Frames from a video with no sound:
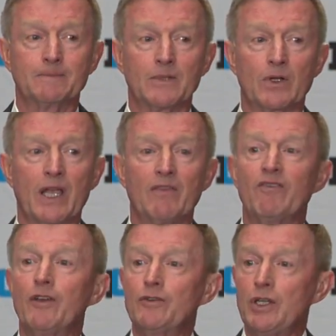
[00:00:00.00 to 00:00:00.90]
Okay,
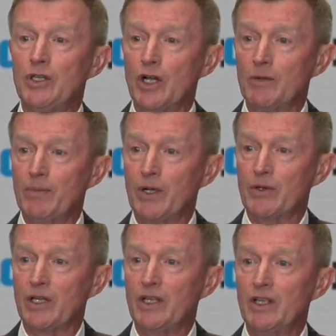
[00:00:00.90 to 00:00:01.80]
15-yard
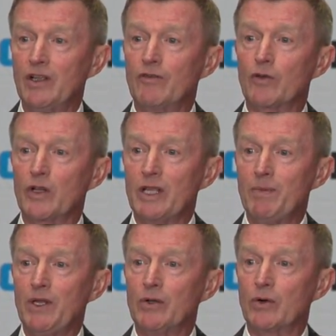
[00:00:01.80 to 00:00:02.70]
penalty for
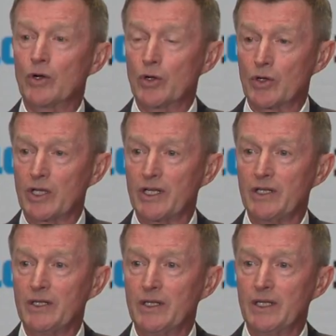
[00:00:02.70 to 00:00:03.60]
leaping or hurdling.